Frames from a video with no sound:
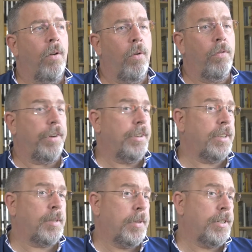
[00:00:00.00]
or very
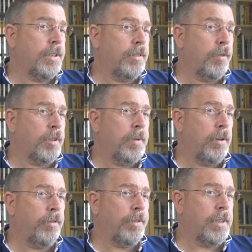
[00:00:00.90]
suspicious of what's being
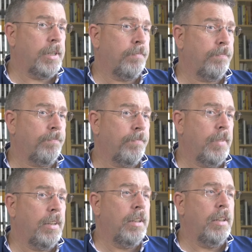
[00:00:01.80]
offered to
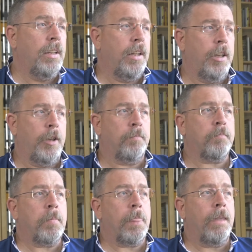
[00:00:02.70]
them.
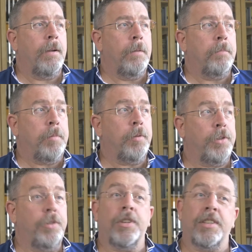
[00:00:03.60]
People
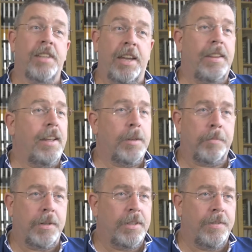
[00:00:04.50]
do just stay in that
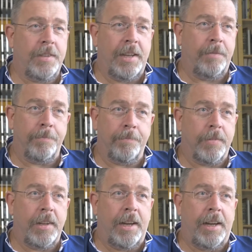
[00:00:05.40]
depressive state,
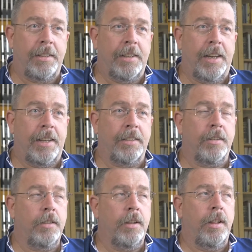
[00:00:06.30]
and
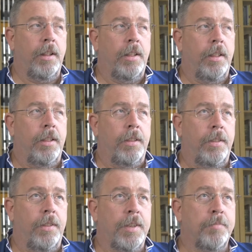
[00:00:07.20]

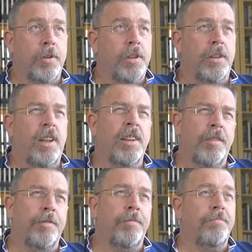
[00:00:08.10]
this model kind of